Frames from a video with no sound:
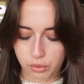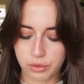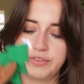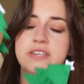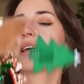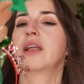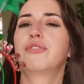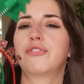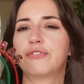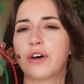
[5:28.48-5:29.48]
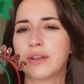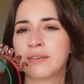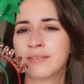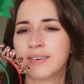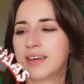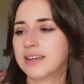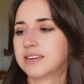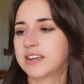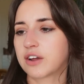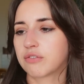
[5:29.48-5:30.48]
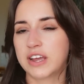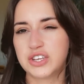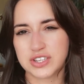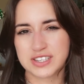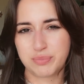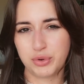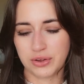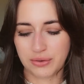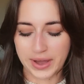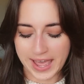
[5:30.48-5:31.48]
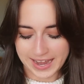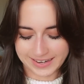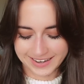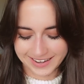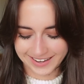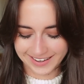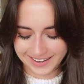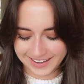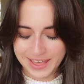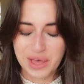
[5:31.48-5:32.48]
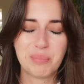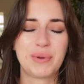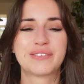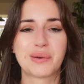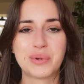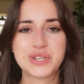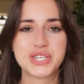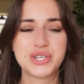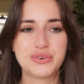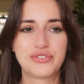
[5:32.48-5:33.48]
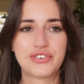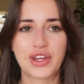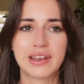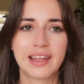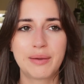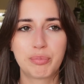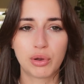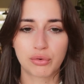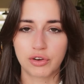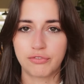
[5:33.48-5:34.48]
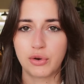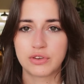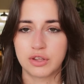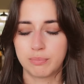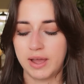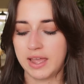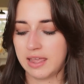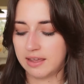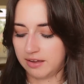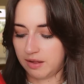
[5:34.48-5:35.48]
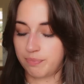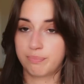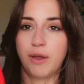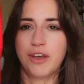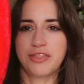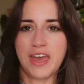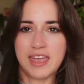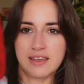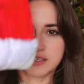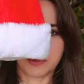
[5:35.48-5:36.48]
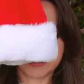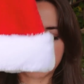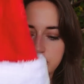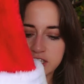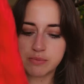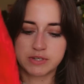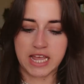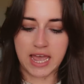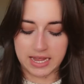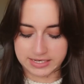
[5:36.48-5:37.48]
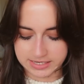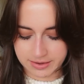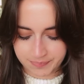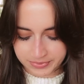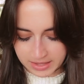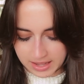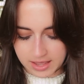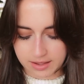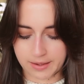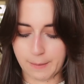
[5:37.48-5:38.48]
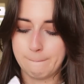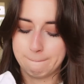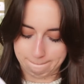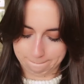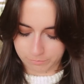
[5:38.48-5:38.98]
All these kind of fun decorations to put on your head because I want to do fun like Polaroid photos on my um, birthday, as well as a Christmas hat, um,